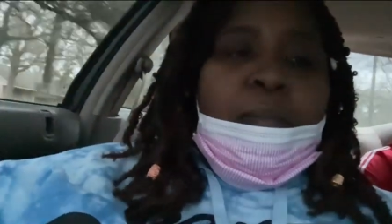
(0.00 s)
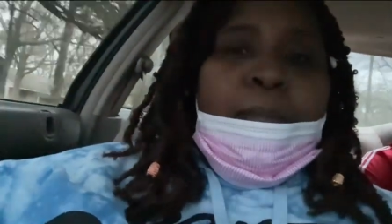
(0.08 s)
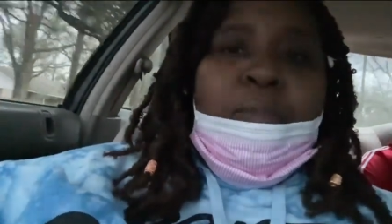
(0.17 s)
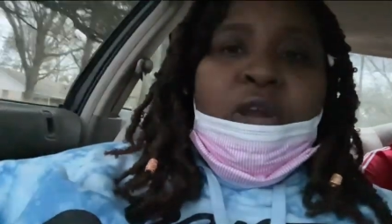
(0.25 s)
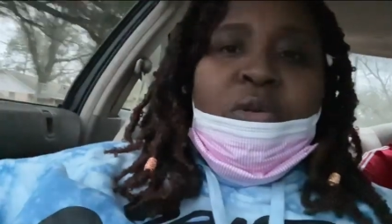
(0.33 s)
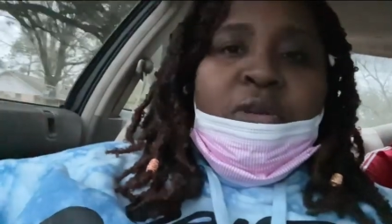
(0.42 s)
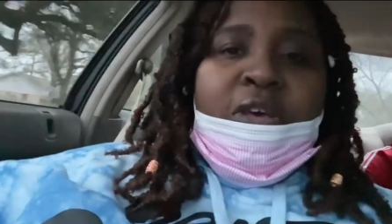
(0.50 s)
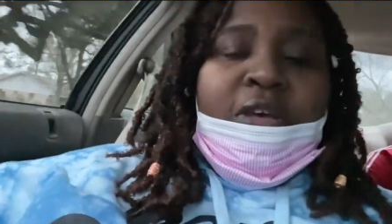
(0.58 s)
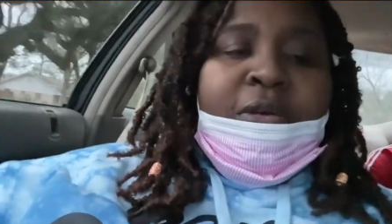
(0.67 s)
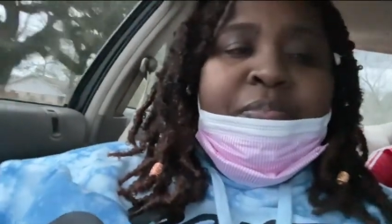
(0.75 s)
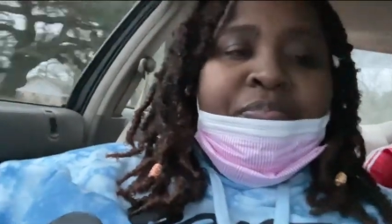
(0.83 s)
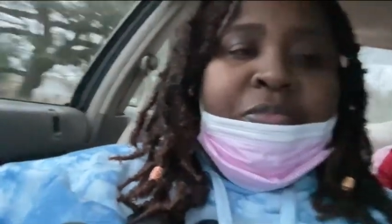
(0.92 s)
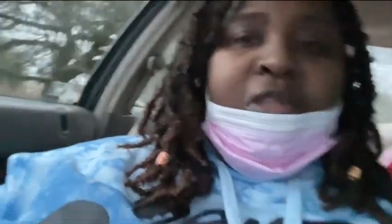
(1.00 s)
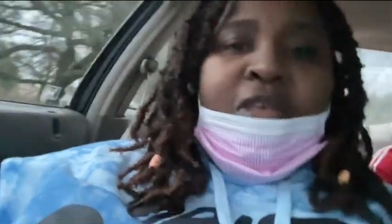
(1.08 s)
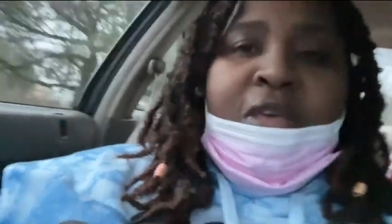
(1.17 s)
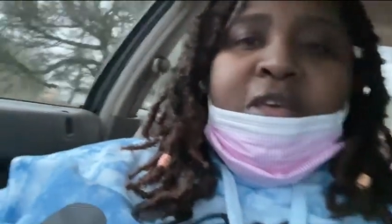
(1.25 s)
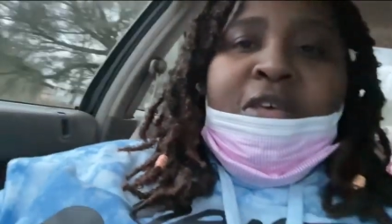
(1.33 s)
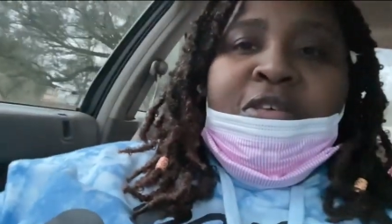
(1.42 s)
burner
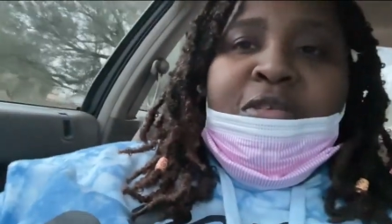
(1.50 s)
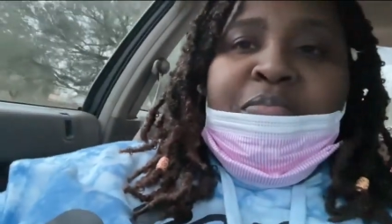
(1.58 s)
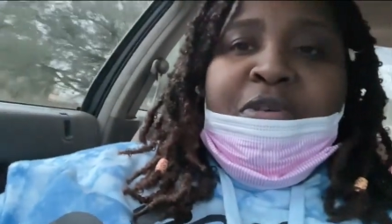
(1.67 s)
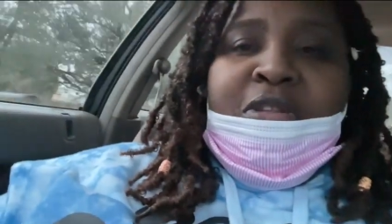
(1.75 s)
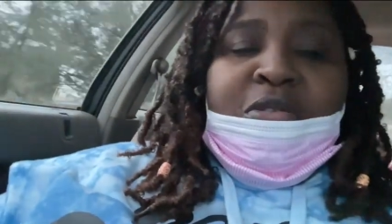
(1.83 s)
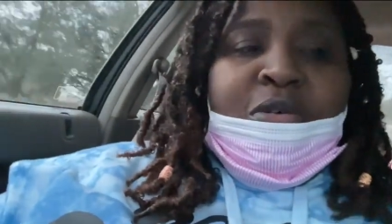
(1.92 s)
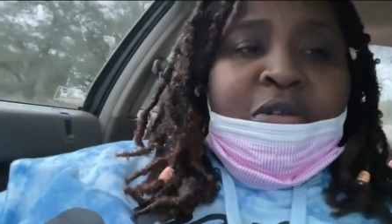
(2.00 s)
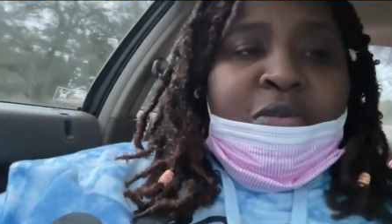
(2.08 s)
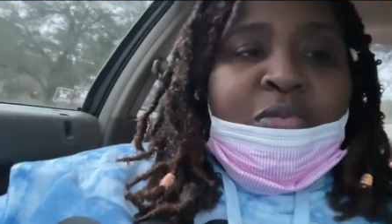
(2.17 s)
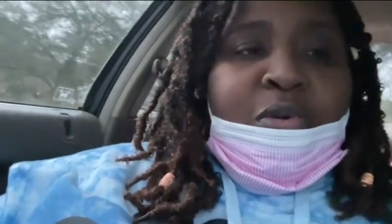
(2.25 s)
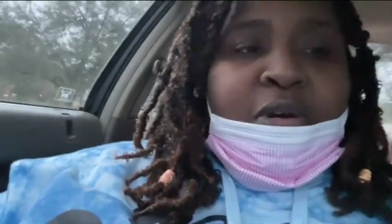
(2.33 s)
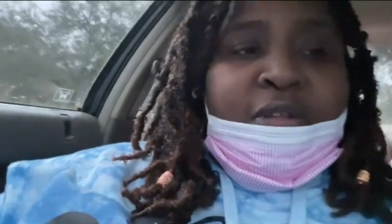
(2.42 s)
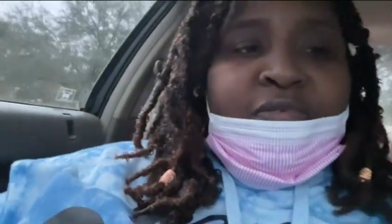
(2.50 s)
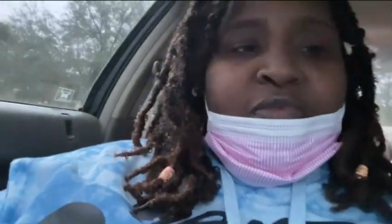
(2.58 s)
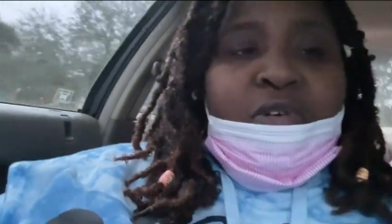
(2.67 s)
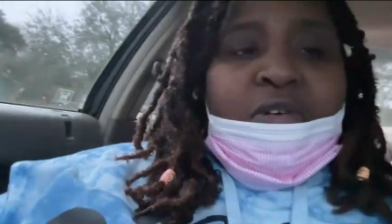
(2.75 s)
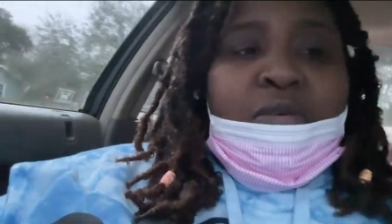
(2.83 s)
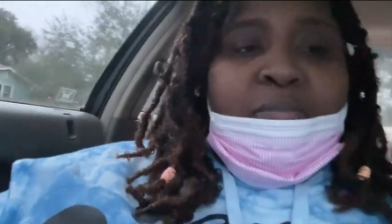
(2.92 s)
put it on the
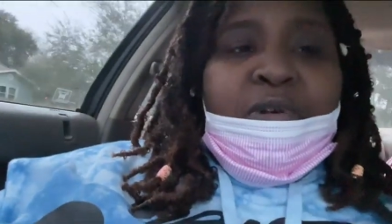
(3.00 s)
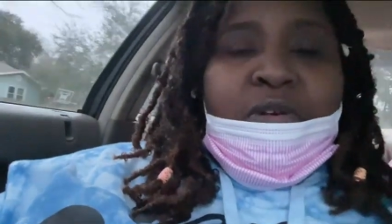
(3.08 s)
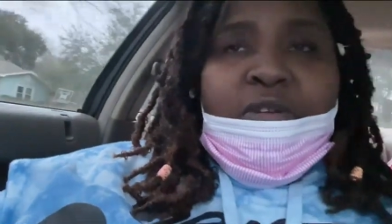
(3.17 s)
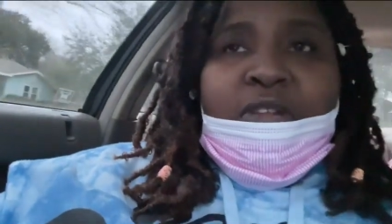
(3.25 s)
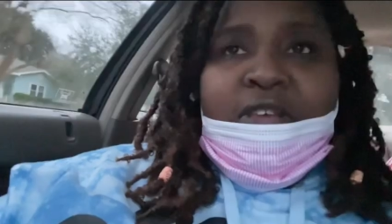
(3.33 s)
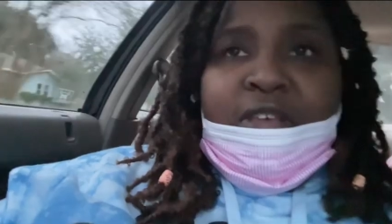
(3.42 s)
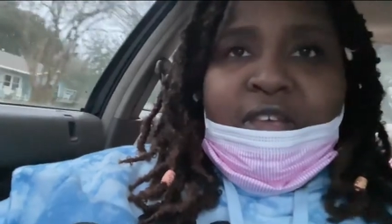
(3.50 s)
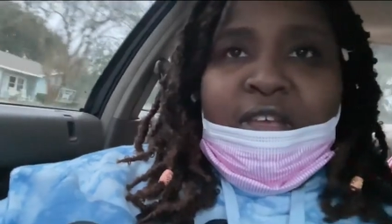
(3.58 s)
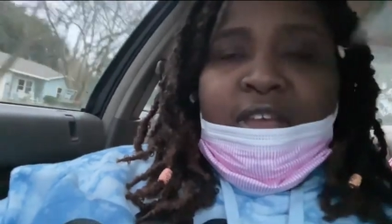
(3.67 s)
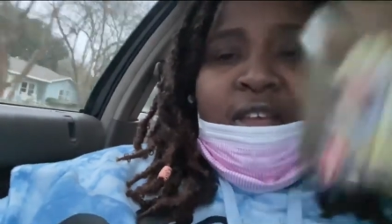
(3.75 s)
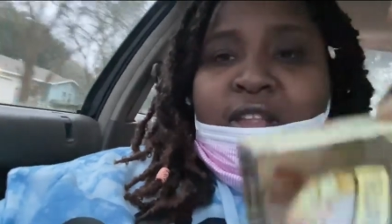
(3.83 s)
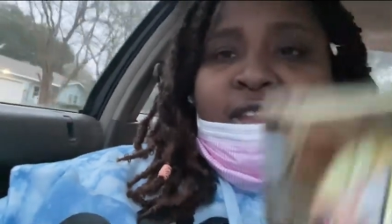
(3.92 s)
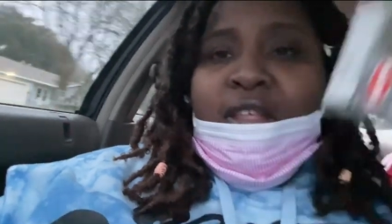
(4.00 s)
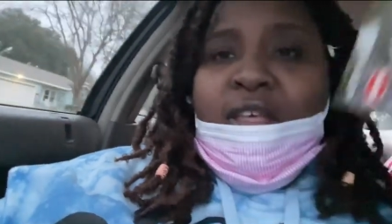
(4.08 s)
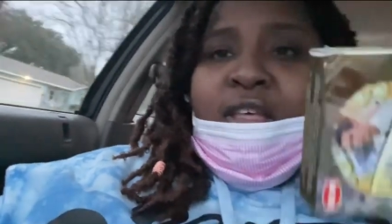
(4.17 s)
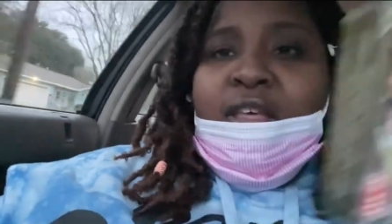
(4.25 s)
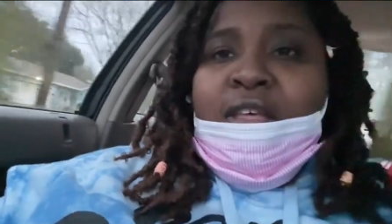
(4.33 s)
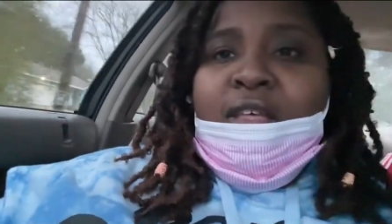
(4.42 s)
waterfall burner and
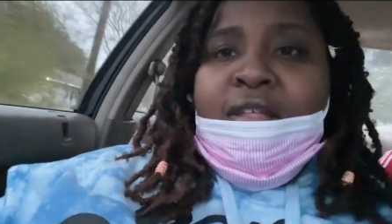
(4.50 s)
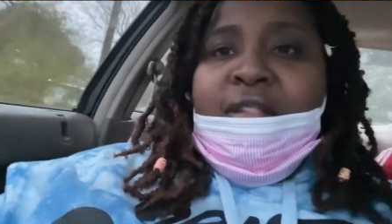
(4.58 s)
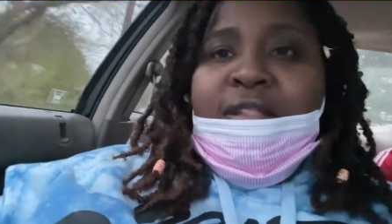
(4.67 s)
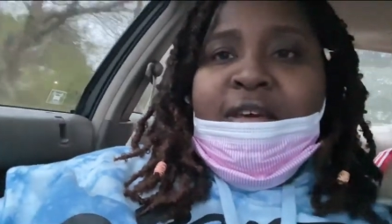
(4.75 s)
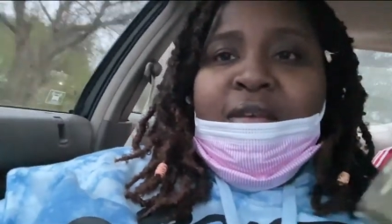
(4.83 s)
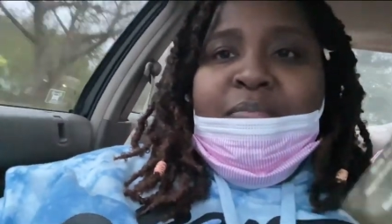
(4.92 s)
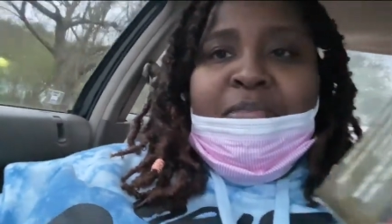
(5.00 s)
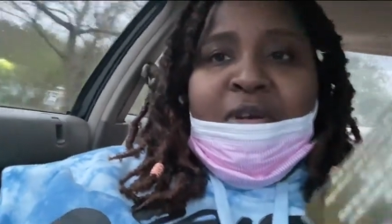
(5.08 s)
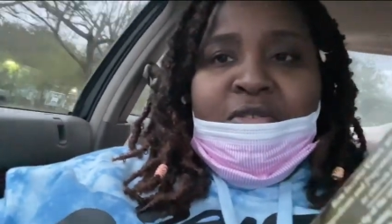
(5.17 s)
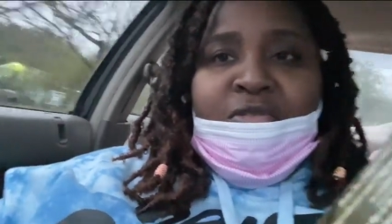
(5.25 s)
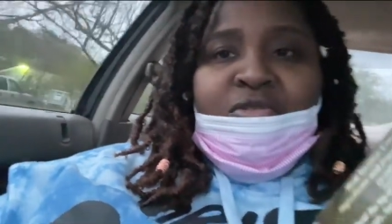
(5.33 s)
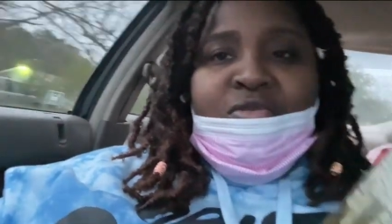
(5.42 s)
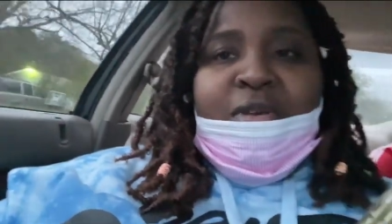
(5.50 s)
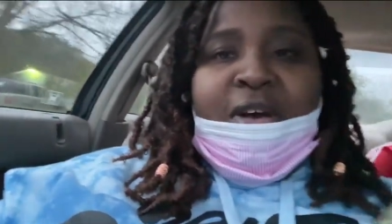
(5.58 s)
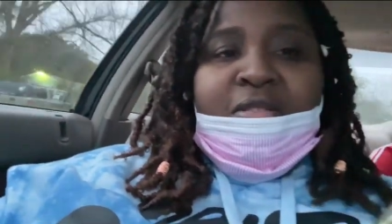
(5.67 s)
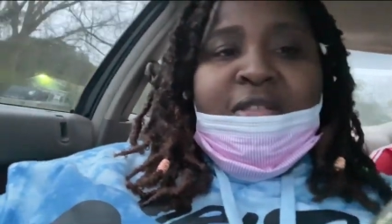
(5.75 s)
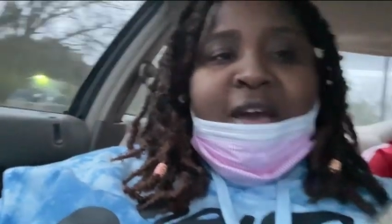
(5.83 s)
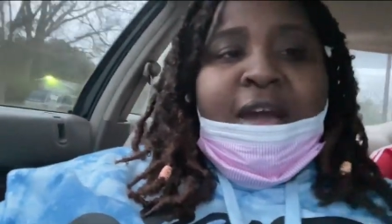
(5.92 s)
let it burn
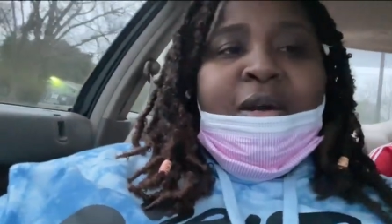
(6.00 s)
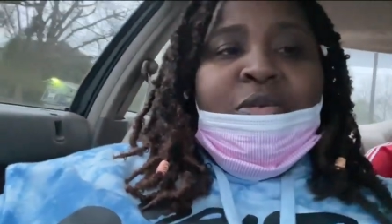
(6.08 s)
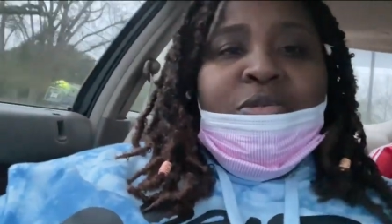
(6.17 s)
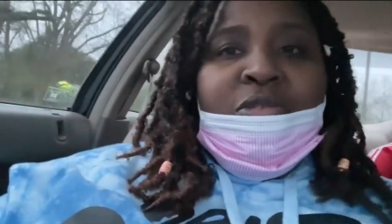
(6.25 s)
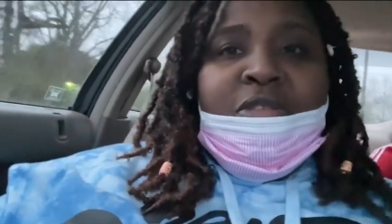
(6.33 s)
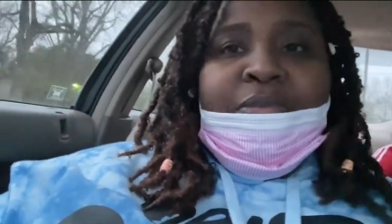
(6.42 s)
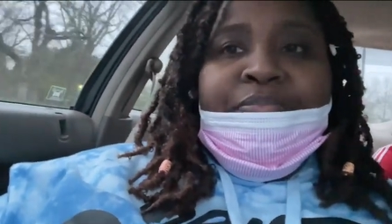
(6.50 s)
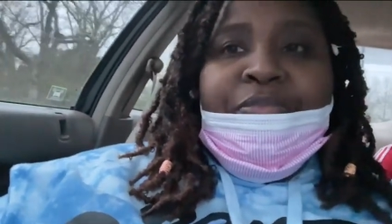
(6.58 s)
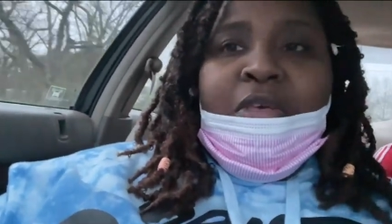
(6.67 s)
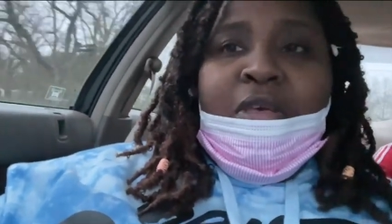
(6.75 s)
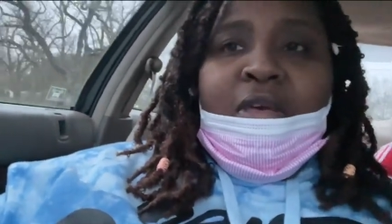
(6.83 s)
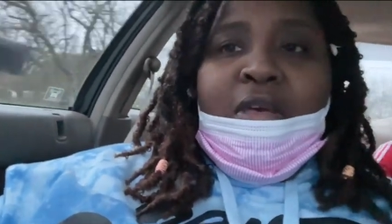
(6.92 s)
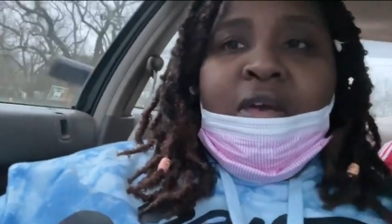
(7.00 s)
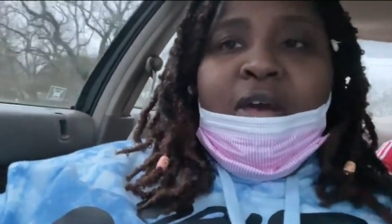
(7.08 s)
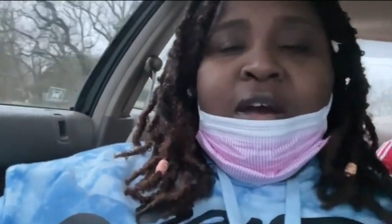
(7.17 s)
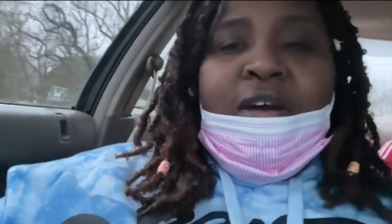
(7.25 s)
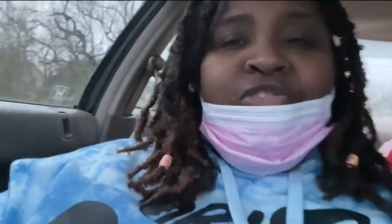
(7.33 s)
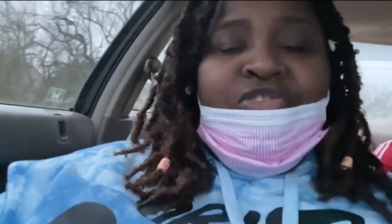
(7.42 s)
throughout the house.
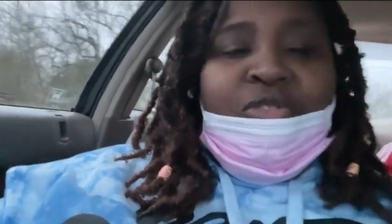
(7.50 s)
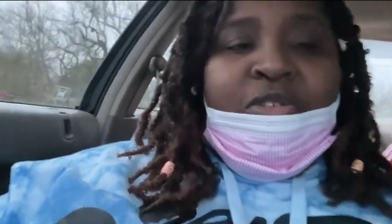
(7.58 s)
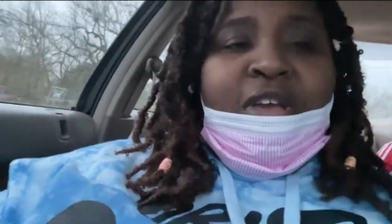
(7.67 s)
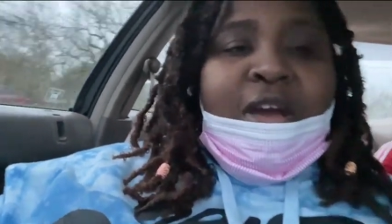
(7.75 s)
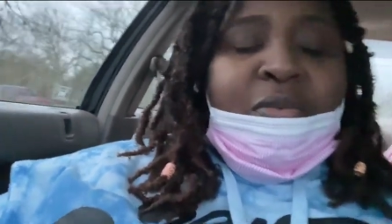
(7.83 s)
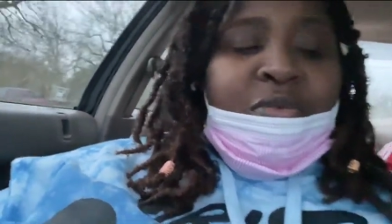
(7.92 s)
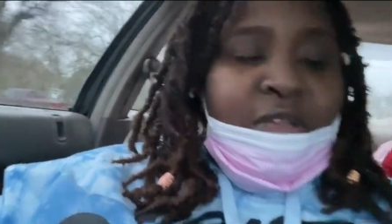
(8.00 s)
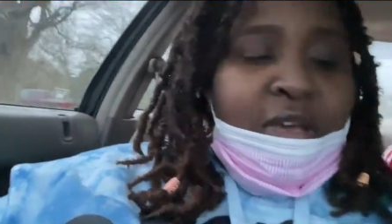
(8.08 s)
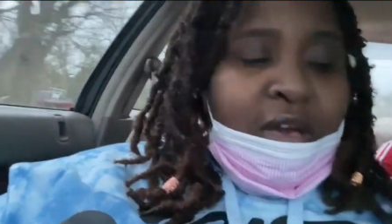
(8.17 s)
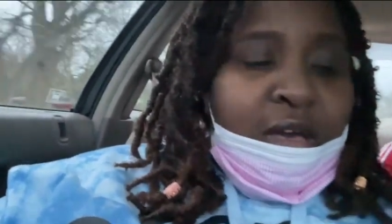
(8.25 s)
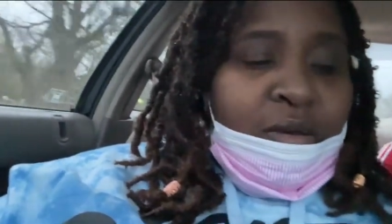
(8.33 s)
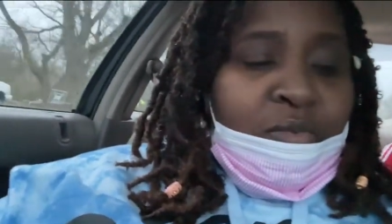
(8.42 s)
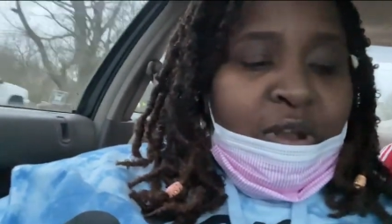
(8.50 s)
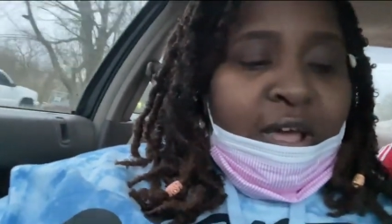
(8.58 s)
I'll show y'all when y'all when